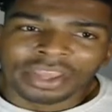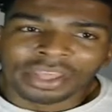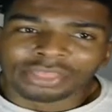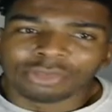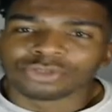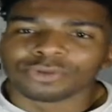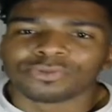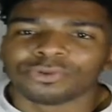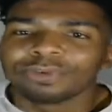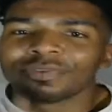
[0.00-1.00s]
Those are
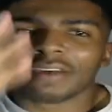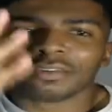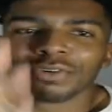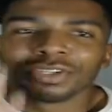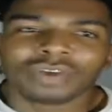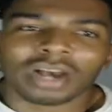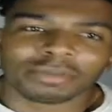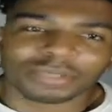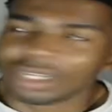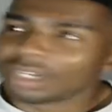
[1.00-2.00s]
45-degree
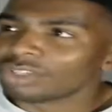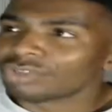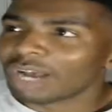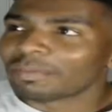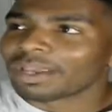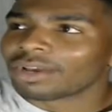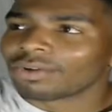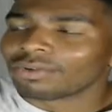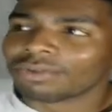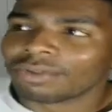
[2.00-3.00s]
drops. Look at the drop angle.
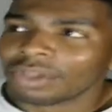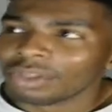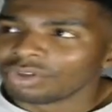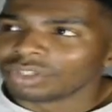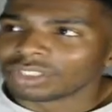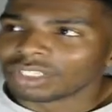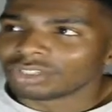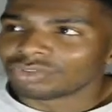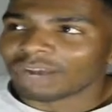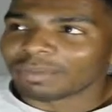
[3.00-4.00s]
You can see the
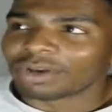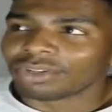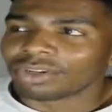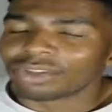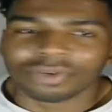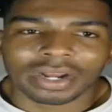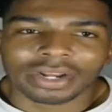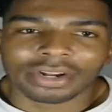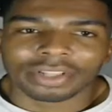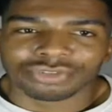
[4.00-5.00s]
drop angle literally right
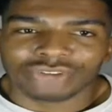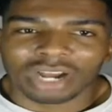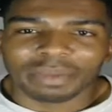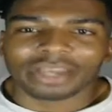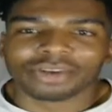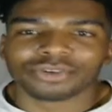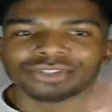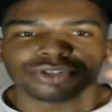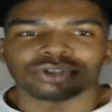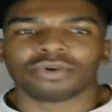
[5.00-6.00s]
here. The drop angle is
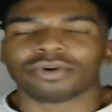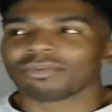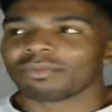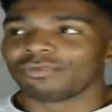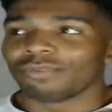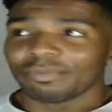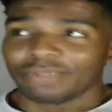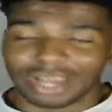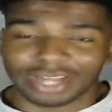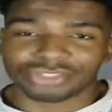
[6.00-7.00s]
you're going from the
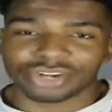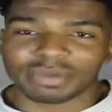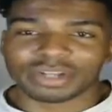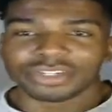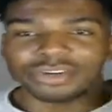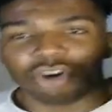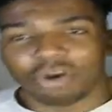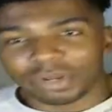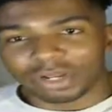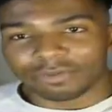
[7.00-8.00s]
line of scrimmage and you're
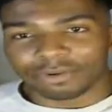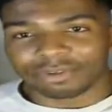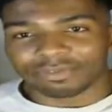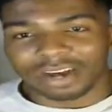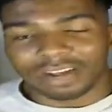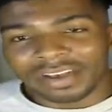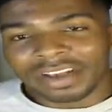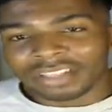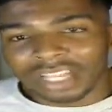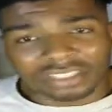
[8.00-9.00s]
opening up 45.
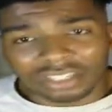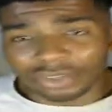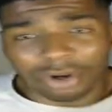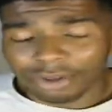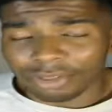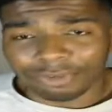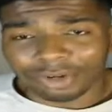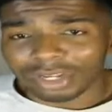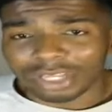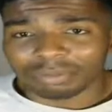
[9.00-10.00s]
That stuff's all in the
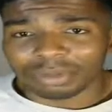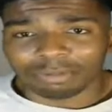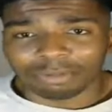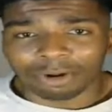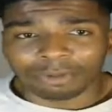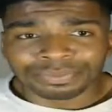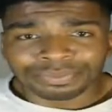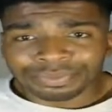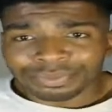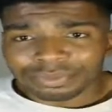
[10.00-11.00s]
freaking ebook, bro.
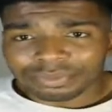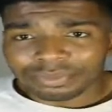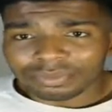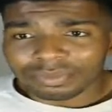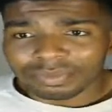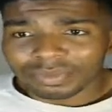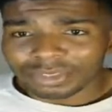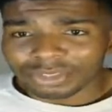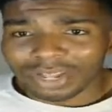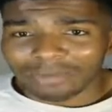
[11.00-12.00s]
So
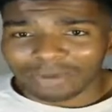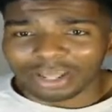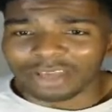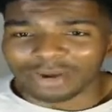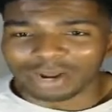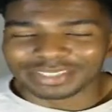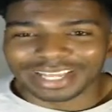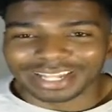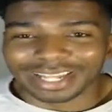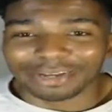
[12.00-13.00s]
like when I'm saying like go